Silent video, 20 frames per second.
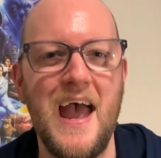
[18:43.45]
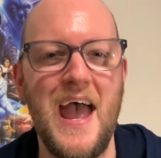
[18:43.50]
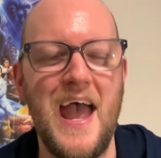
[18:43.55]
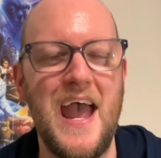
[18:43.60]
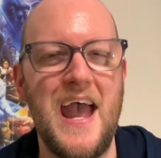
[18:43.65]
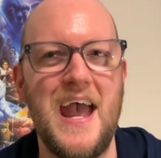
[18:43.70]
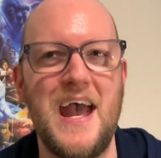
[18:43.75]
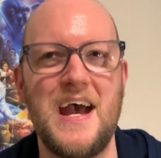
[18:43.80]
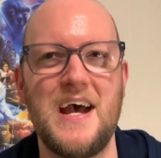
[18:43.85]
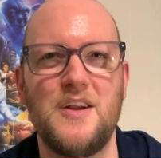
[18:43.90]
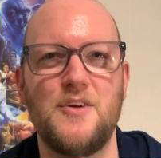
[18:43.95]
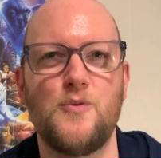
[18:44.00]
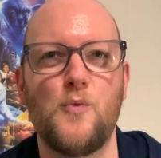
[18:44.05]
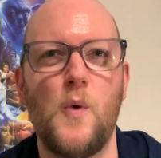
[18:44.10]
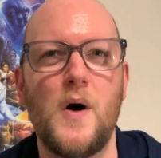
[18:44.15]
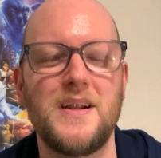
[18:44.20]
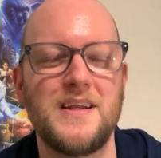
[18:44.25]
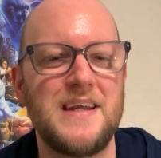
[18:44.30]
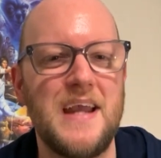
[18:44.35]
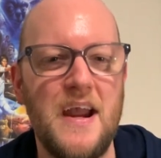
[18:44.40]
and
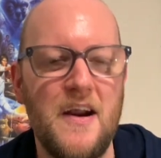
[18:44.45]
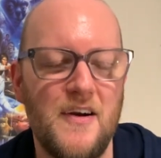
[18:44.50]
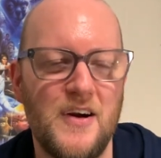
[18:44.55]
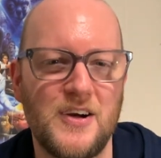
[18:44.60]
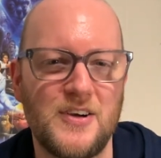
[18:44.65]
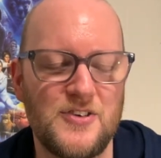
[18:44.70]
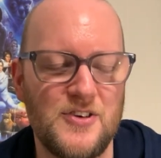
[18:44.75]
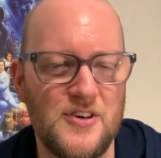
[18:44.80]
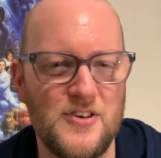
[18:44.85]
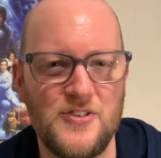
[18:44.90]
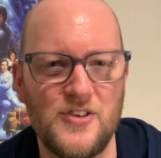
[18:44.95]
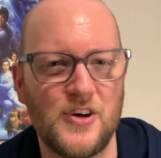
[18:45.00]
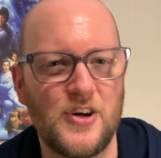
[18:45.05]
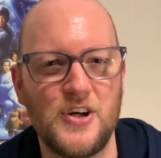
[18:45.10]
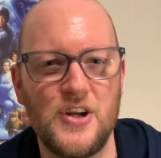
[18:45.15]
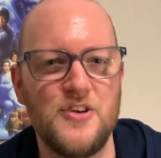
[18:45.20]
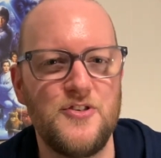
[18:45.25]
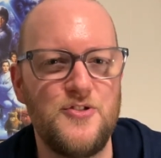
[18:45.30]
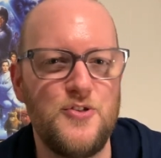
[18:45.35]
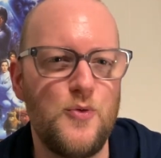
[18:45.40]
what characters are going
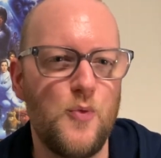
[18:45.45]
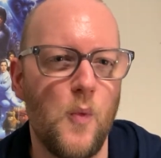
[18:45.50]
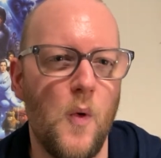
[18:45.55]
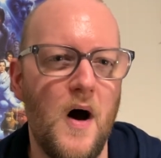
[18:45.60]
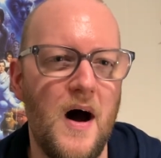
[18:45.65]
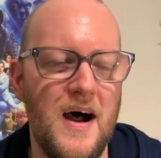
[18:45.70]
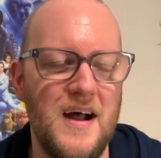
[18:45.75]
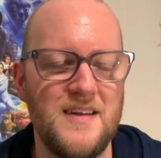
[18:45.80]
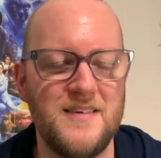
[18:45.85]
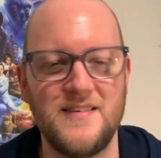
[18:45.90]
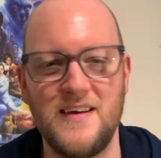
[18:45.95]
to do what,